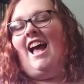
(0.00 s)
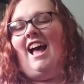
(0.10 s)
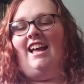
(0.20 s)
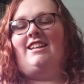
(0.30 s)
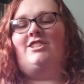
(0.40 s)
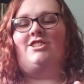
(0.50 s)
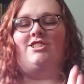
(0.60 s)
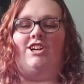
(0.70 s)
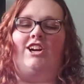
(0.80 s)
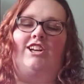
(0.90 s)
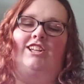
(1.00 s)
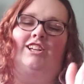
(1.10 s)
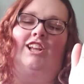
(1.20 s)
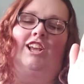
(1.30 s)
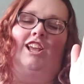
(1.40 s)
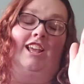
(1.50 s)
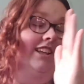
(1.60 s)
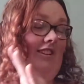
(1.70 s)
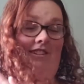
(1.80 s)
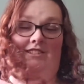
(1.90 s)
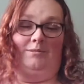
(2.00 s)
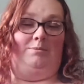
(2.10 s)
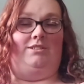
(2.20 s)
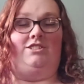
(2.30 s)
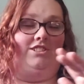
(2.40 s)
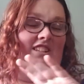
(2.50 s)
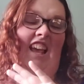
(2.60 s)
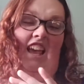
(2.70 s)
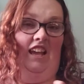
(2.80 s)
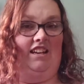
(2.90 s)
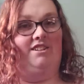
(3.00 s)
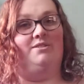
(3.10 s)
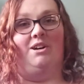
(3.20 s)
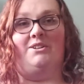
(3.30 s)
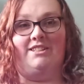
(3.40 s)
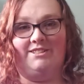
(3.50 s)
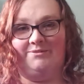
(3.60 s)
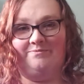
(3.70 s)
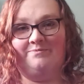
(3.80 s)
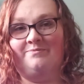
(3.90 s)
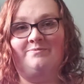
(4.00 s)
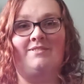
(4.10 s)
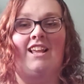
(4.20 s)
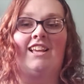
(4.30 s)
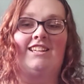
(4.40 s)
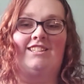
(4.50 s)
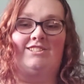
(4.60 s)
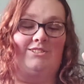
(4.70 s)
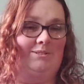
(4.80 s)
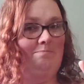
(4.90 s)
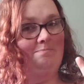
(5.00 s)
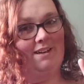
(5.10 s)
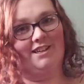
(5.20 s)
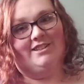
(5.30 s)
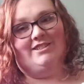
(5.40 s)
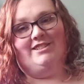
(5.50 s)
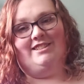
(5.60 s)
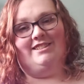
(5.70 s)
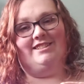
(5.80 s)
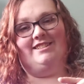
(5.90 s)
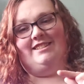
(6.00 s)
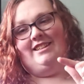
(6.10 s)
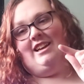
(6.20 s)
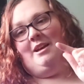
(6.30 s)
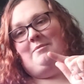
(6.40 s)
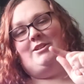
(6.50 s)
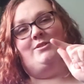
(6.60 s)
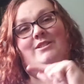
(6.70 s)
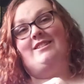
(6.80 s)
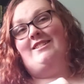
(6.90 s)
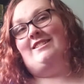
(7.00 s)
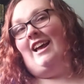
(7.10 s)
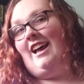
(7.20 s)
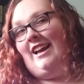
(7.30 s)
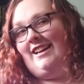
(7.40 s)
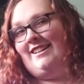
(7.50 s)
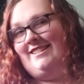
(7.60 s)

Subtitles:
I started this book just hating Rowan, so it's a miracle he got me to his side.